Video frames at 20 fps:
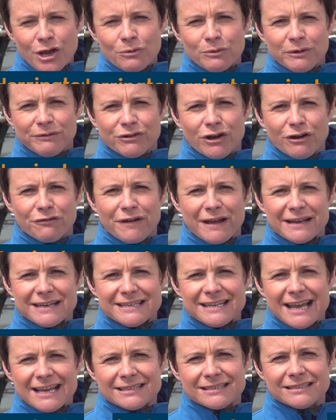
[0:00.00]
We've got
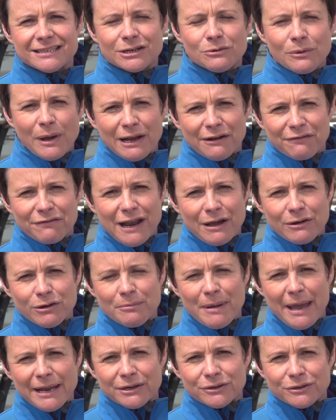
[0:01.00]
fantastic wildflower
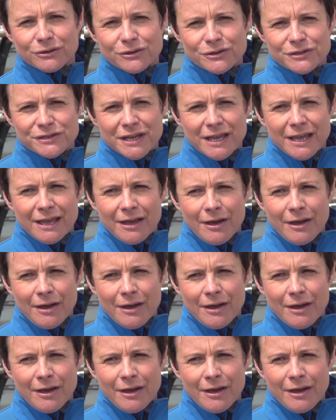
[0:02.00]
meadows.